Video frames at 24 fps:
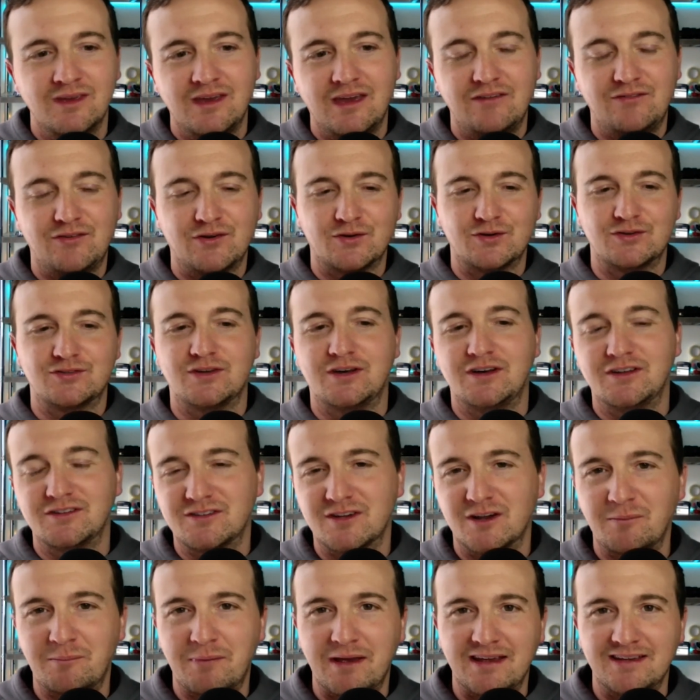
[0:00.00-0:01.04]
if your results
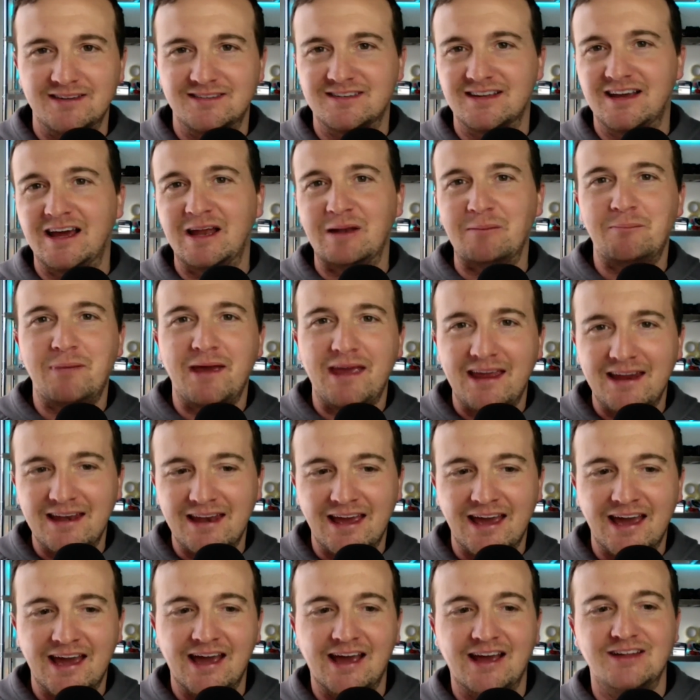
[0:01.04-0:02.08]
are based on paid
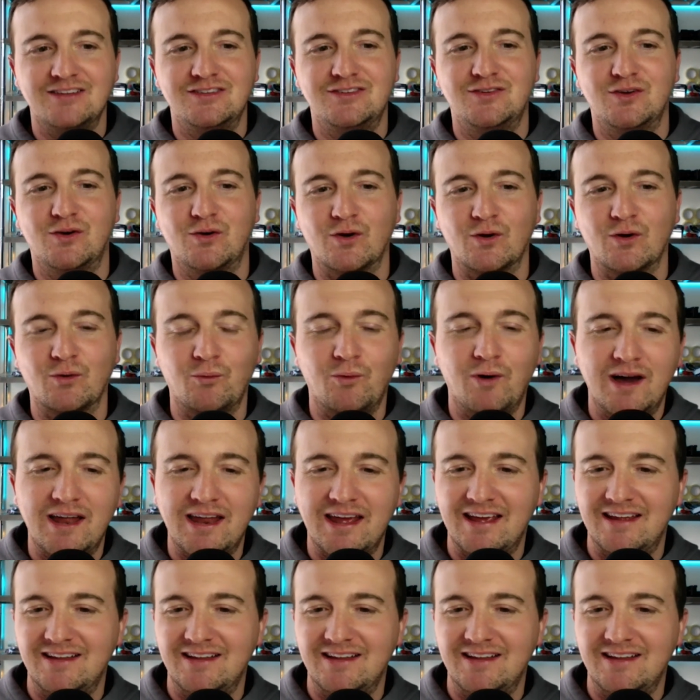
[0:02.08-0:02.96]
ads or what.